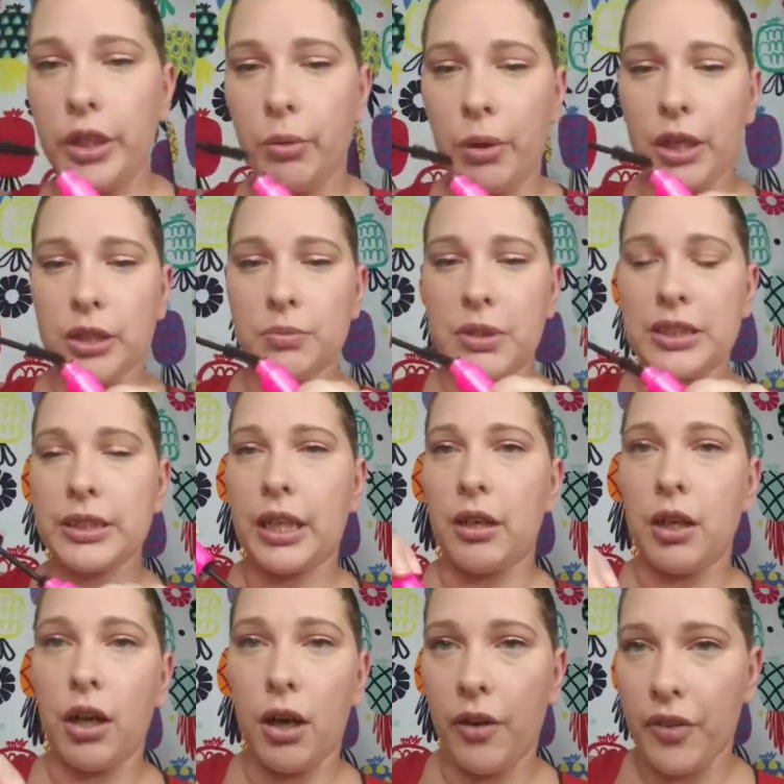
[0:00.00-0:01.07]
wears
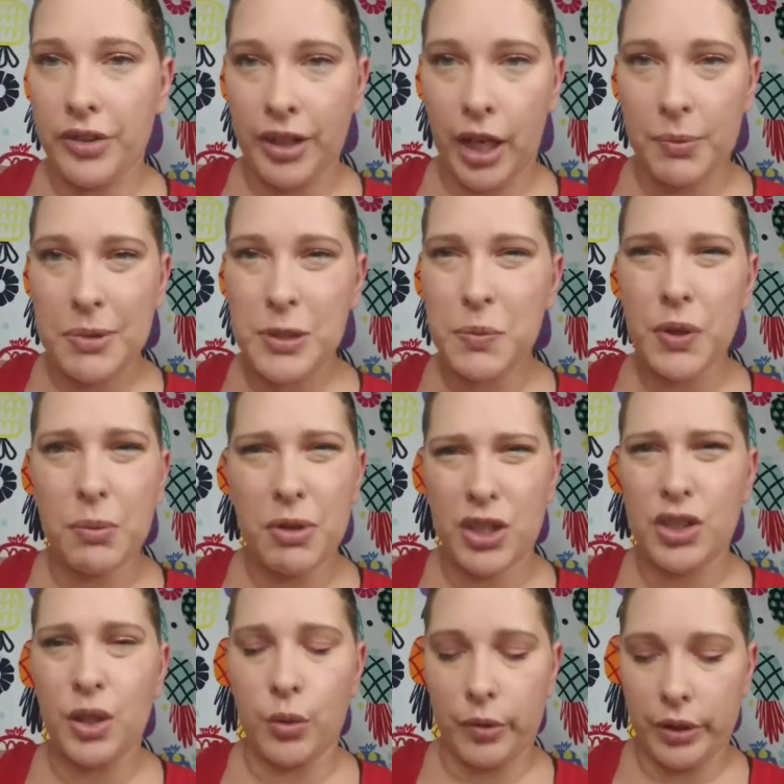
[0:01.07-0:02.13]
mascara all the time. It's pretty much
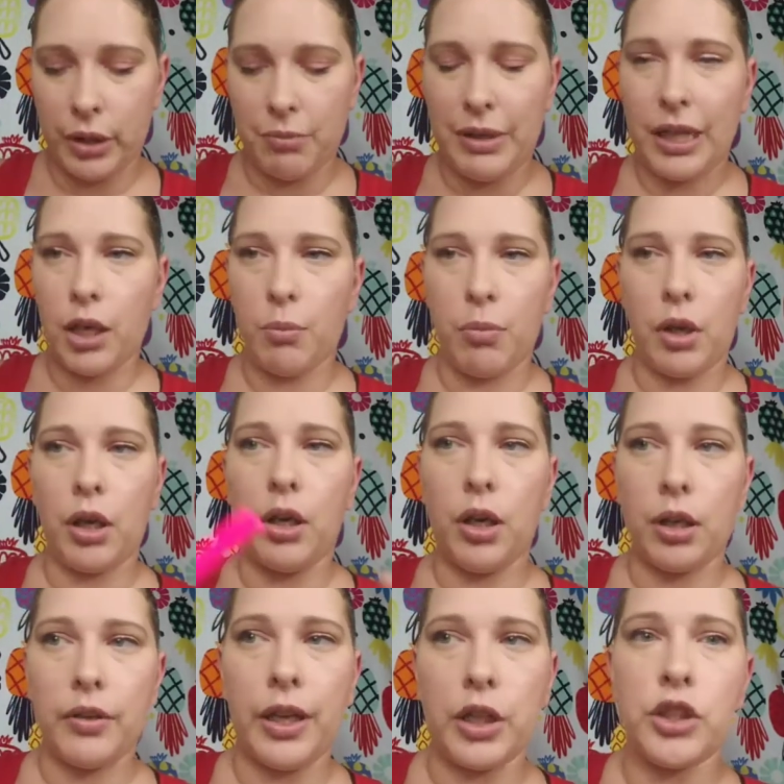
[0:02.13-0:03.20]
the only makeup
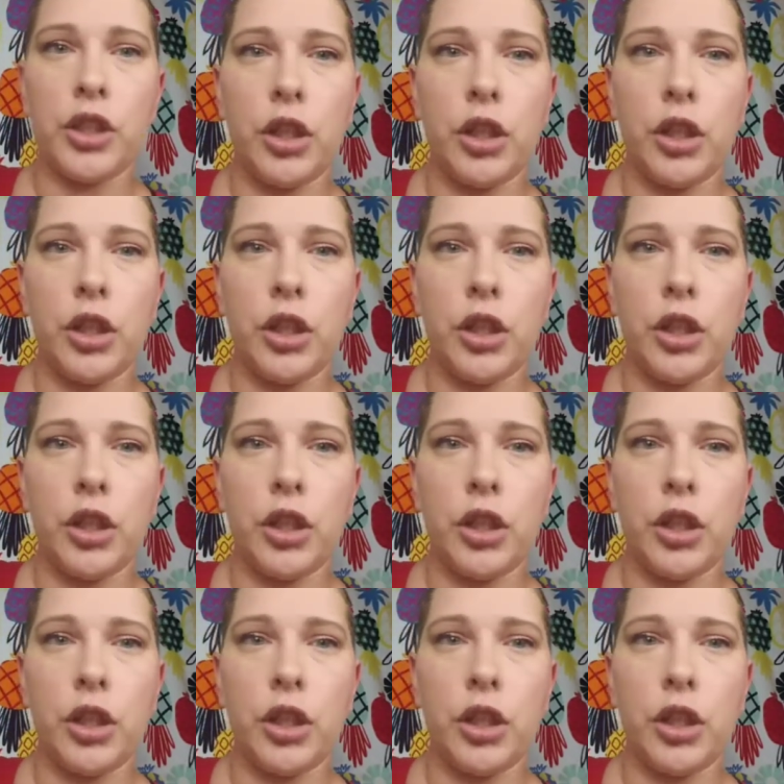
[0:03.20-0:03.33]
product that she